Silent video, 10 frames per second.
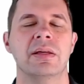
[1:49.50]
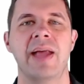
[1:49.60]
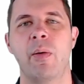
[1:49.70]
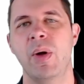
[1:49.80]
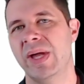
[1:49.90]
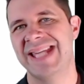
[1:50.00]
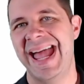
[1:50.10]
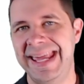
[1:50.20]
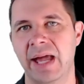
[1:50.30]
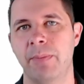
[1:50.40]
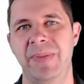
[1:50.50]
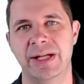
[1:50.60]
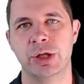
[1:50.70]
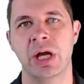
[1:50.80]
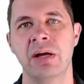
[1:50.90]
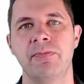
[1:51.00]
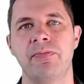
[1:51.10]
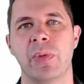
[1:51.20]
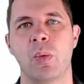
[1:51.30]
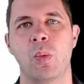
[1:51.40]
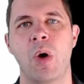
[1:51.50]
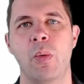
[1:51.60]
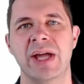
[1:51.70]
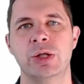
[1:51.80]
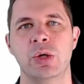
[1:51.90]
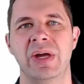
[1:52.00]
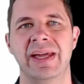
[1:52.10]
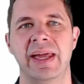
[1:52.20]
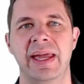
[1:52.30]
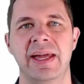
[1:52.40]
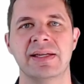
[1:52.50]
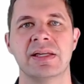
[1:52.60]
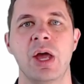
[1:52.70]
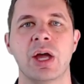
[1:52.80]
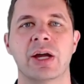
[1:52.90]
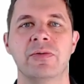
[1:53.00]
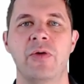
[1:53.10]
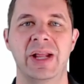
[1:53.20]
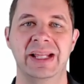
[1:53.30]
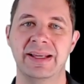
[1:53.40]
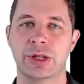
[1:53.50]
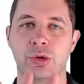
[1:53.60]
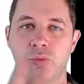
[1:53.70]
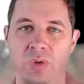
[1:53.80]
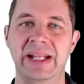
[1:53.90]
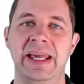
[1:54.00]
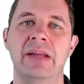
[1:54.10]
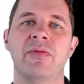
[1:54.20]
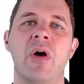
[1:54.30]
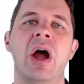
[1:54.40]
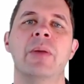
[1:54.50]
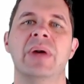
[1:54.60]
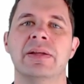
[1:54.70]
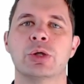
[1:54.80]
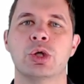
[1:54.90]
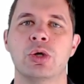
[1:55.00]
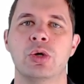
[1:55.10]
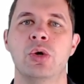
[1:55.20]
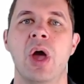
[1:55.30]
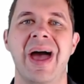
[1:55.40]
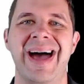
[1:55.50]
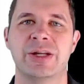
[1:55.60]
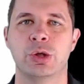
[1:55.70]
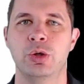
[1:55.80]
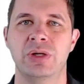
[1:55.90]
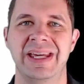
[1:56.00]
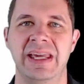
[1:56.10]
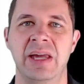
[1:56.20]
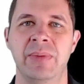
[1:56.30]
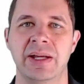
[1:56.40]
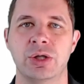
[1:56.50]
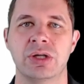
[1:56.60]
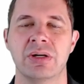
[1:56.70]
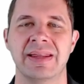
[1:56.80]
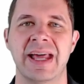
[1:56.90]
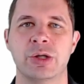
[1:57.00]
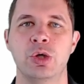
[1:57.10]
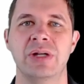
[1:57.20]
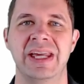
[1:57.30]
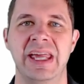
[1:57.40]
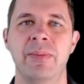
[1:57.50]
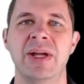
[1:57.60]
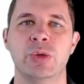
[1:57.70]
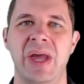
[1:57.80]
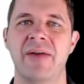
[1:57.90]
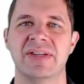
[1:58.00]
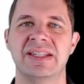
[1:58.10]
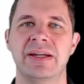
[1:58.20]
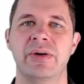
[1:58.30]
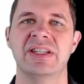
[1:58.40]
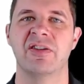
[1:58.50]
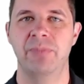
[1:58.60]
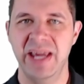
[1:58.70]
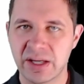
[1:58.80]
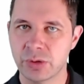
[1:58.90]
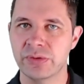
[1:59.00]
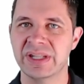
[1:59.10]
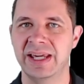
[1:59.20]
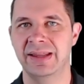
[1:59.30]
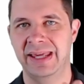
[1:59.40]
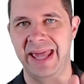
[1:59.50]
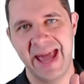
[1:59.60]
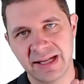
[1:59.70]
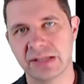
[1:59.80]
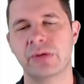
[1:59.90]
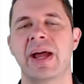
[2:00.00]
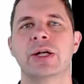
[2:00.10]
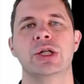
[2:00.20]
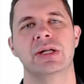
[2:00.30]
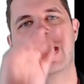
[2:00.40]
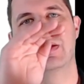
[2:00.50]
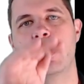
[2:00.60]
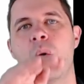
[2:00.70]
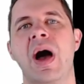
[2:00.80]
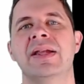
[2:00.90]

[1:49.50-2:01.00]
Now, when we're taking a picture, what we're doing is converting this 3D environment to a 2D image. And that 2D image, we have a series of pixels in the X direction and the Y